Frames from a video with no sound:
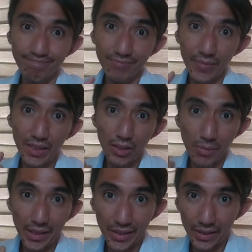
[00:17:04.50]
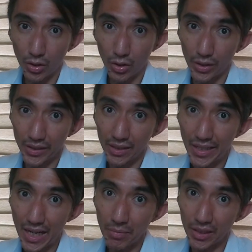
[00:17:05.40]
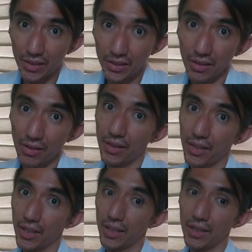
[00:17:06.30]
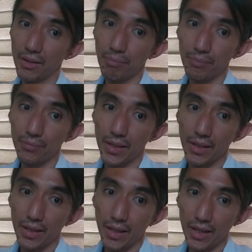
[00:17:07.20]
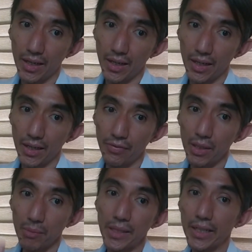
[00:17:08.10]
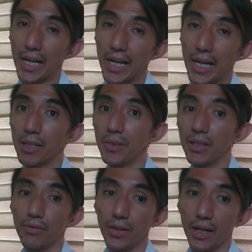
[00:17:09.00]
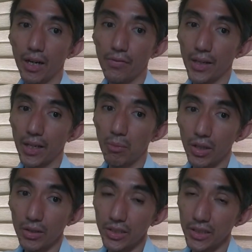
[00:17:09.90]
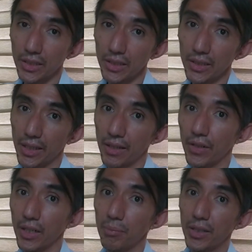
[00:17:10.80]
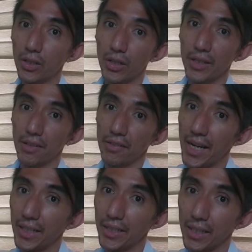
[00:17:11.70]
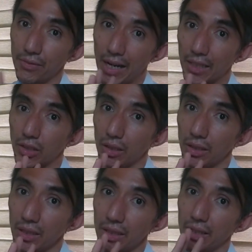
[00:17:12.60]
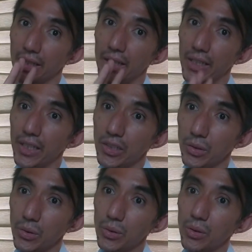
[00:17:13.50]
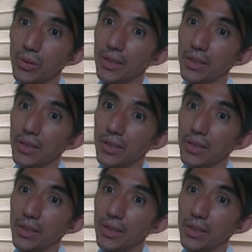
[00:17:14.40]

you might get corneal damage. The Philippine Academy of Ophthalmology and the Philippine Cornea Society have actually issued